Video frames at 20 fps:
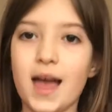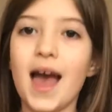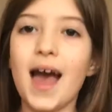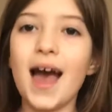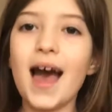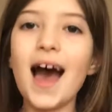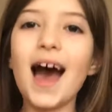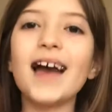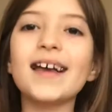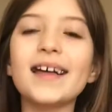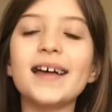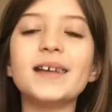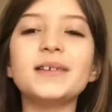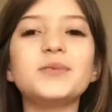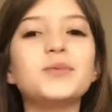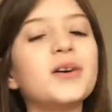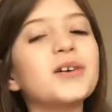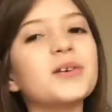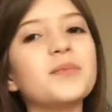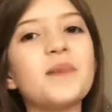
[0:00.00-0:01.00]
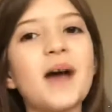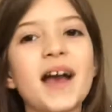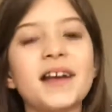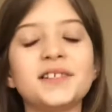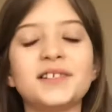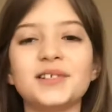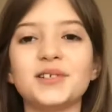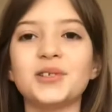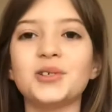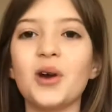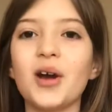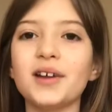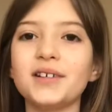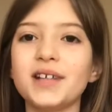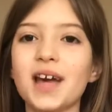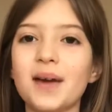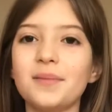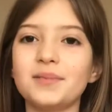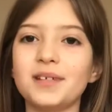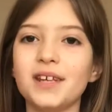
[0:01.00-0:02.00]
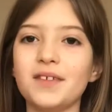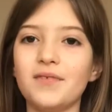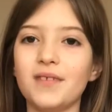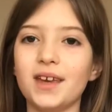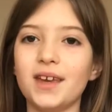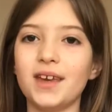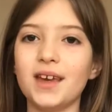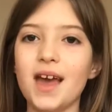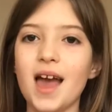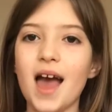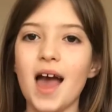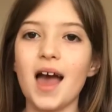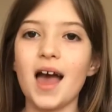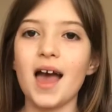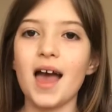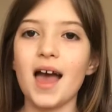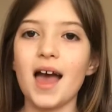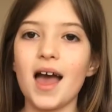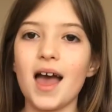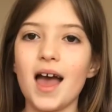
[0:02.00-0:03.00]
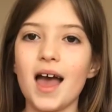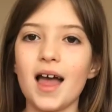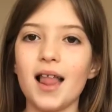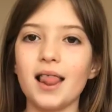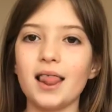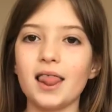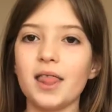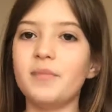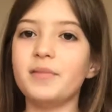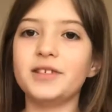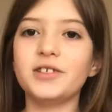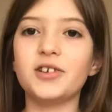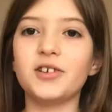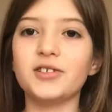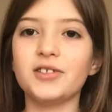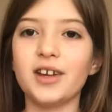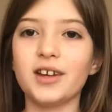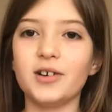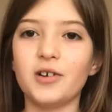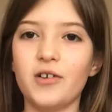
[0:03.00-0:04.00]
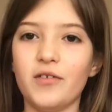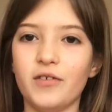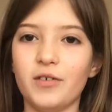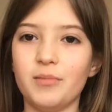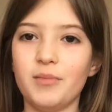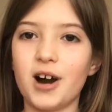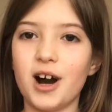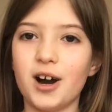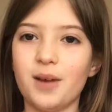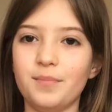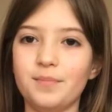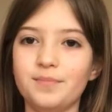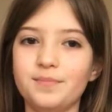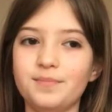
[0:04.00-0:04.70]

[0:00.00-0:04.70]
Hi, guys. Welcome back to Storytime T V. Let me start that over, Mom.